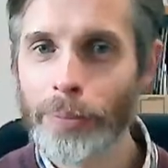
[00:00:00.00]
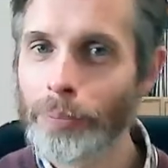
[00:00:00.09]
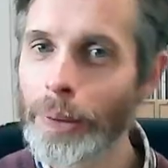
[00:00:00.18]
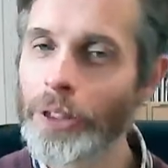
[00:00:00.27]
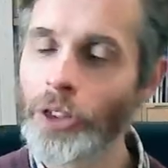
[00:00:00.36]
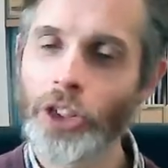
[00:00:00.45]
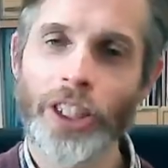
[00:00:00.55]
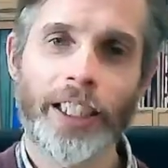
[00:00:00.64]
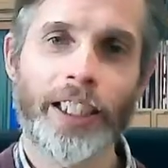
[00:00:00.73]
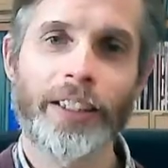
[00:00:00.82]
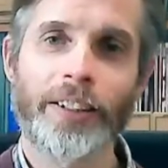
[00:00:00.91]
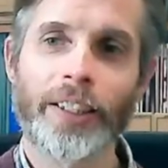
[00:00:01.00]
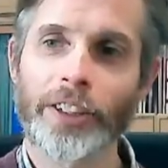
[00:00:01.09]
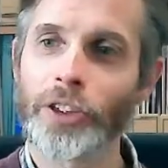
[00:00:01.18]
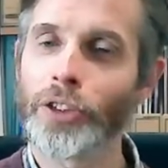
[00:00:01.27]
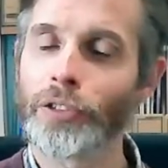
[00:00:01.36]
and please share the
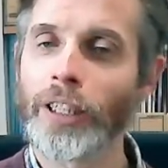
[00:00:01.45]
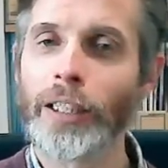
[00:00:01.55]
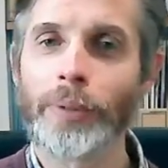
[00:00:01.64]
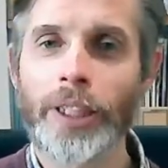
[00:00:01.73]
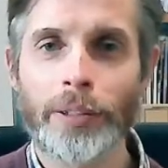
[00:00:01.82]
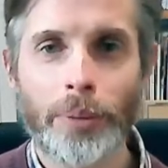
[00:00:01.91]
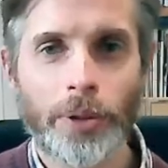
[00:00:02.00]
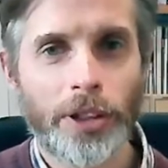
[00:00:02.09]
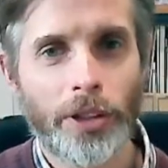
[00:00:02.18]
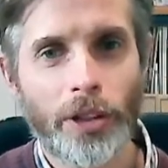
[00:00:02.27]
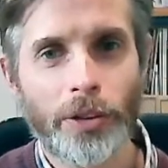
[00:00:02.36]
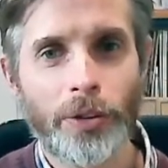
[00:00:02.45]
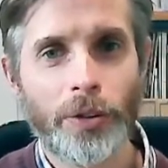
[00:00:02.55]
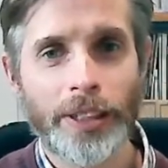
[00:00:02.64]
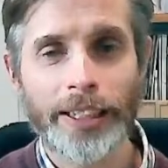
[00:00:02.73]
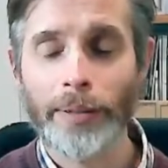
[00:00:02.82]
lessons around with anybody you know who you
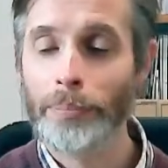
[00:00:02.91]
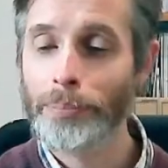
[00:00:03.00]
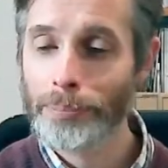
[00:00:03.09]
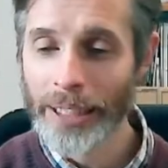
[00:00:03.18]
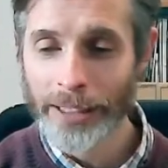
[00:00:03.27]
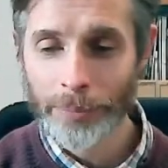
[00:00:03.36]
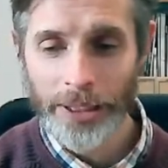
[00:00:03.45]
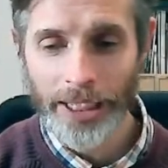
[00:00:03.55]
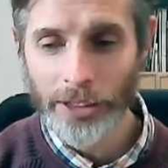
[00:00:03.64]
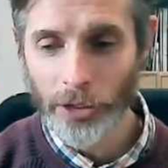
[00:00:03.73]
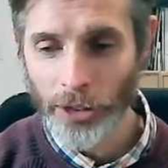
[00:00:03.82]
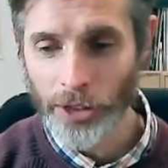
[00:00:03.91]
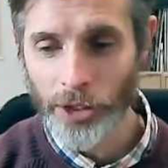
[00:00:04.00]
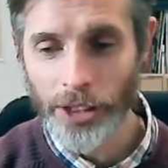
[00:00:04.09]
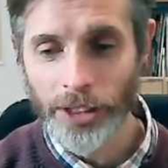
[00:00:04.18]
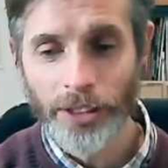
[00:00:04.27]
think may be interested.